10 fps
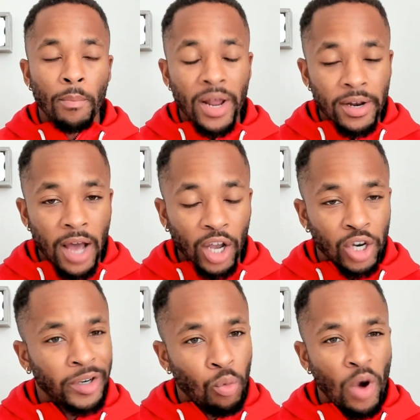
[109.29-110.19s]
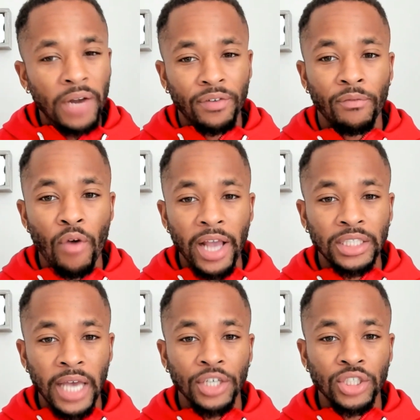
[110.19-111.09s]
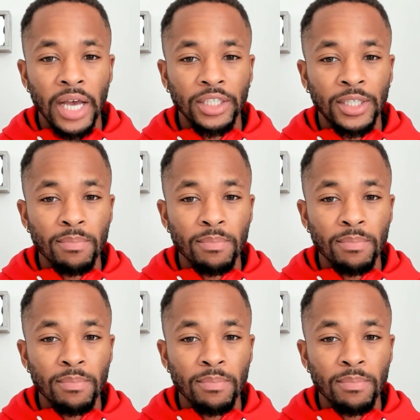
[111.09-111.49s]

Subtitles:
But a good win for Frank Sanchez.